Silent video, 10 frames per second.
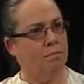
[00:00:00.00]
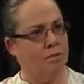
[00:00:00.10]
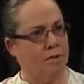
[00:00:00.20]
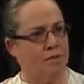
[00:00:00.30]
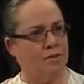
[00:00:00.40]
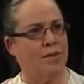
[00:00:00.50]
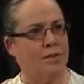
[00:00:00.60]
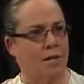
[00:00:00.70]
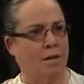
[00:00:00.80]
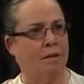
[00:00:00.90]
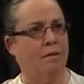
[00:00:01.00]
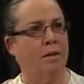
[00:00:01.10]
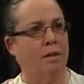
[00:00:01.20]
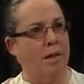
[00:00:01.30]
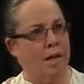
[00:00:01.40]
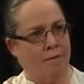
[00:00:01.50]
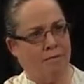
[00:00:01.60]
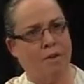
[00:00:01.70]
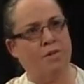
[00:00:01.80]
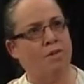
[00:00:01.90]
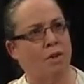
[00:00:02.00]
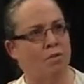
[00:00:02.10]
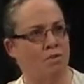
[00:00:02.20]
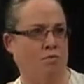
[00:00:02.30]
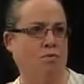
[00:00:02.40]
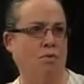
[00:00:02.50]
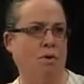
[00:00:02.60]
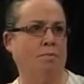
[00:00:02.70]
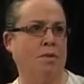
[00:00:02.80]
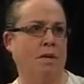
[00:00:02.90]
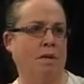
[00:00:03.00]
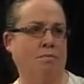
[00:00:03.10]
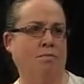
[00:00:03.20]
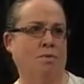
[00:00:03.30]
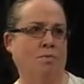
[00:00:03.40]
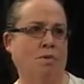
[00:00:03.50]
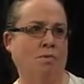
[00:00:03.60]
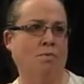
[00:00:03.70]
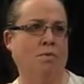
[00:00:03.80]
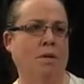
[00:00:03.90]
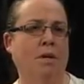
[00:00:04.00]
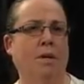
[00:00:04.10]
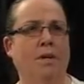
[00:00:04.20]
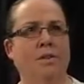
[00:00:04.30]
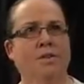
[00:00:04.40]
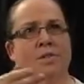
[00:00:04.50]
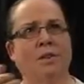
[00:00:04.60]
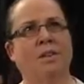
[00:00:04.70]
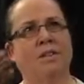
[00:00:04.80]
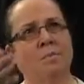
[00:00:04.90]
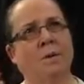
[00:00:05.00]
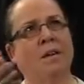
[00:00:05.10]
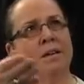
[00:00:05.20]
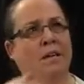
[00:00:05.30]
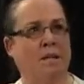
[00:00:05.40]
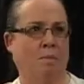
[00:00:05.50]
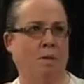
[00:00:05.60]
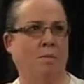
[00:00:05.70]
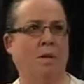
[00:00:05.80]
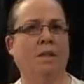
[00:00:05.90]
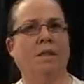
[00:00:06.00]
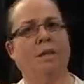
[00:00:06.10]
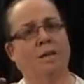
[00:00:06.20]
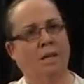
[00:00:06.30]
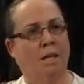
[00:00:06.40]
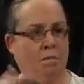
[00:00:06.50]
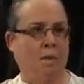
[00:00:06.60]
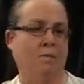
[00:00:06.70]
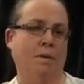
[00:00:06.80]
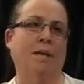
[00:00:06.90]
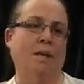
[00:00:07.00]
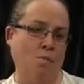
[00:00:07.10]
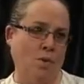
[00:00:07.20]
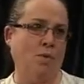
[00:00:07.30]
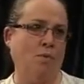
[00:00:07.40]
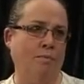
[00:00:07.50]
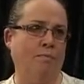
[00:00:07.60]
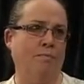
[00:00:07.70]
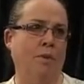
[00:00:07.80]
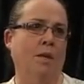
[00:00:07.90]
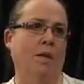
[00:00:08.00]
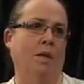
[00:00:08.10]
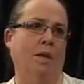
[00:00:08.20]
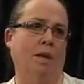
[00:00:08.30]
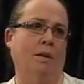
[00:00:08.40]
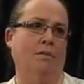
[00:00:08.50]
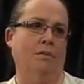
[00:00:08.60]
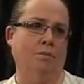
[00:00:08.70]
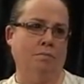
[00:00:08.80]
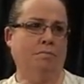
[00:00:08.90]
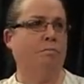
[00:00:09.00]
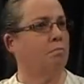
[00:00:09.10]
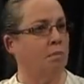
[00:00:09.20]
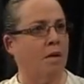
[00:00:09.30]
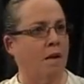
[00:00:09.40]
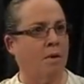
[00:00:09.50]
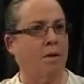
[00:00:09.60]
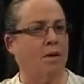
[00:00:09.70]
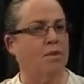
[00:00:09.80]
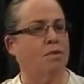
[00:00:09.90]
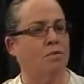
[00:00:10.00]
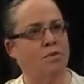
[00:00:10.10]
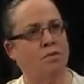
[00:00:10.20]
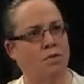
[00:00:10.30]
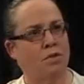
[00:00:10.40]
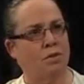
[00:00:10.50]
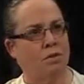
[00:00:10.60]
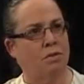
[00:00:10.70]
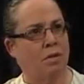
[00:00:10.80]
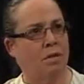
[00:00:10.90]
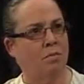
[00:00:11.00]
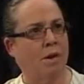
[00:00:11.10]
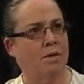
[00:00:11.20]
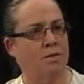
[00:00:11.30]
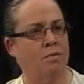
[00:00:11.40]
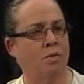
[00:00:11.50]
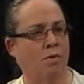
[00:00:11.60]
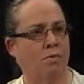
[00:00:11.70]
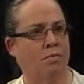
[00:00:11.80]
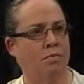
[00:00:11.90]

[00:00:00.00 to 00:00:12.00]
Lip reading: then sit down, have that social time together as well. So it's about getting people together, getting people eating well, and becoming, I guess, self-sufficient in ways as well.